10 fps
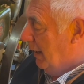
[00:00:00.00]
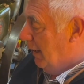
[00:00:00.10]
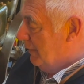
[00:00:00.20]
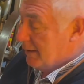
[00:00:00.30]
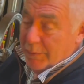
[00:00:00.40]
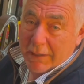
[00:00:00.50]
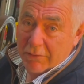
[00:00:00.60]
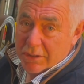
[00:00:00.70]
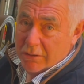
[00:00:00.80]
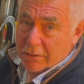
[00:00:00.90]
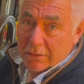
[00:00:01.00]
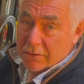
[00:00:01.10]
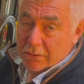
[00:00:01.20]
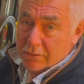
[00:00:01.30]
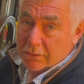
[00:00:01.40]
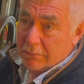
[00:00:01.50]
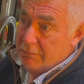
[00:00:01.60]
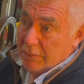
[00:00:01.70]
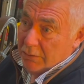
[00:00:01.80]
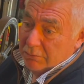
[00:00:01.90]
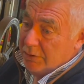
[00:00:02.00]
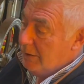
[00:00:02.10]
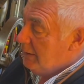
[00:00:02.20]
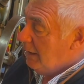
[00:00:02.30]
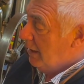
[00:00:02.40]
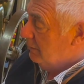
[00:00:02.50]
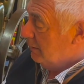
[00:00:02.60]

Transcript: and it's been restored. So I don't really care.